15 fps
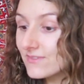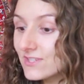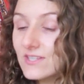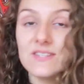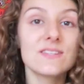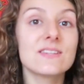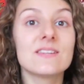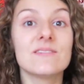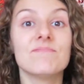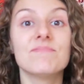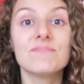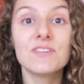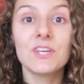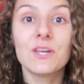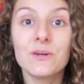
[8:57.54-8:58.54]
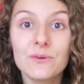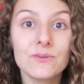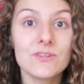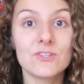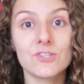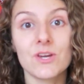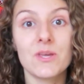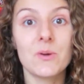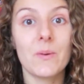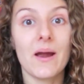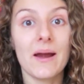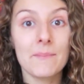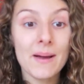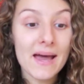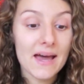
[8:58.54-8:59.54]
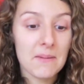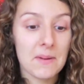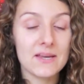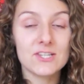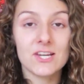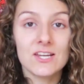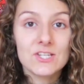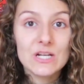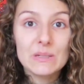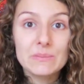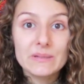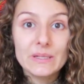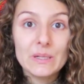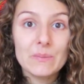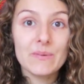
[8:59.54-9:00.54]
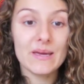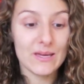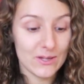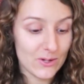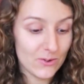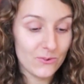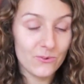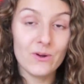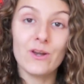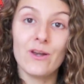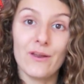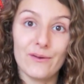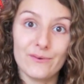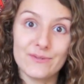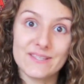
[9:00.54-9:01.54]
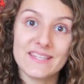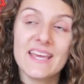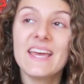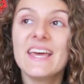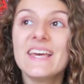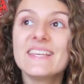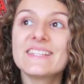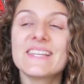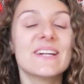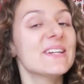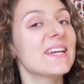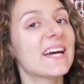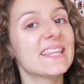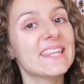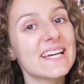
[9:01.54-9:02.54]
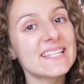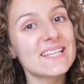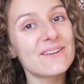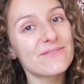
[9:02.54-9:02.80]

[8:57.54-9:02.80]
Just to, you know, show you where I'm at. I might change it up a little bit, who knows. So yeah, that's